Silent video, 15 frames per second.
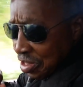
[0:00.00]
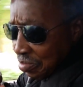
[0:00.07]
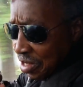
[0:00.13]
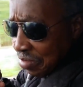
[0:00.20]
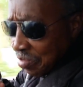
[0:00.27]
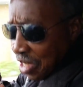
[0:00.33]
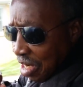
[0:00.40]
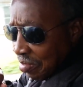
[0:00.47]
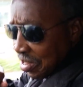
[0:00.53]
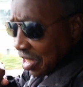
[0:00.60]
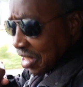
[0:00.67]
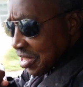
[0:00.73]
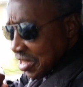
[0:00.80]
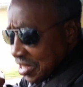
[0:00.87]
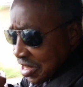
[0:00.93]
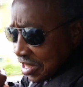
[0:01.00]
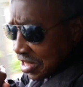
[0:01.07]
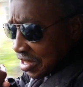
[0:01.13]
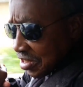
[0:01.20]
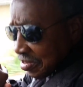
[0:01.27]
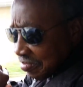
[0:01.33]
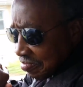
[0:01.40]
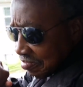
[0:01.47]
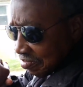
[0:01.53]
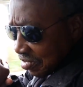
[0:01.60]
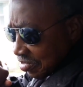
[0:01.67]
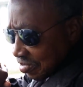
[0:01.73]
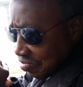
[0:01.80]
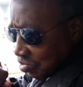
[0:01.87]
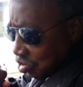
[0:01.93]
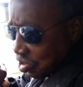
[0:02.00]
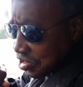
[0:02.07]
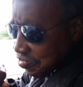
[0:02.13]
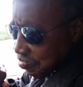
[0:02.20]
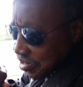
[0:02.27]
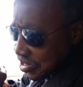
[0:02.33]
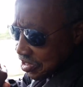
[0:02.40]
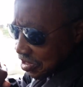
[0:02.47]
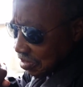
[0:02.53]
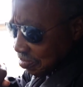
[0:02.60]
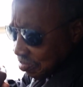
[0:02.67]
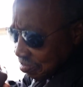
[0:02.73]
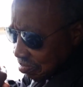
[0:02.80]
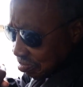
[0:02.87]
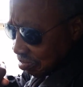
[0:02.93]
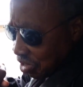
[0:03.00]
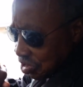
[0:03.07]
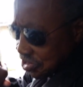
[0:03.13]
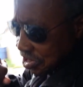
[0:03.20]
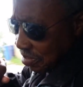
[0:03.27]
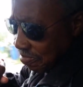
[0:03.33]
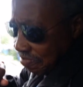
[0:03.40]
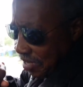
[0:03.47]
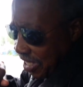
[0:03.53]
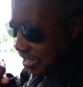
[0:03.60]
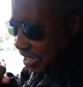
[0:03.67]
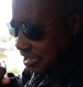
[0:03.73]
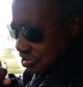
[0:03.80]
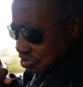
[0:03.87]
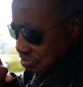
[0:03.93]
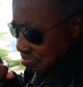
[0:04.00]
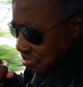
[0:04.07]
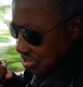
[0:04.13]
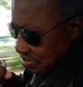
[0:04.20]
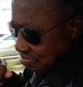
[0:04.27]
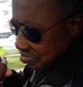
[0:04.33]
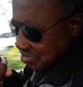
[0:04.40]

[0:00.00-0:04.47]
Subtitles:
they met Muhammad Ali, that he could, of course, fix them. Most of them financial, but